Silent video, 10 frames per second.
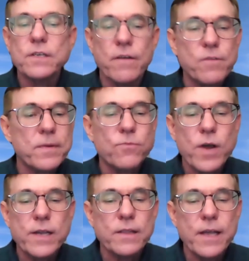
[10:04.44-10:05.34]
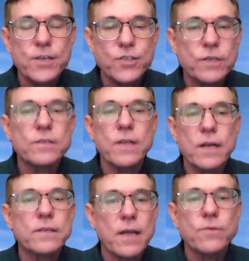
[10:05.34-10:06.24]
government regulations,
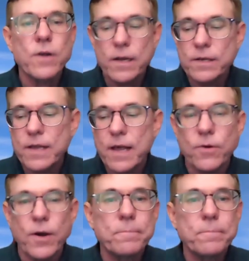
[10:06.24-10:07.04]
etc., etc.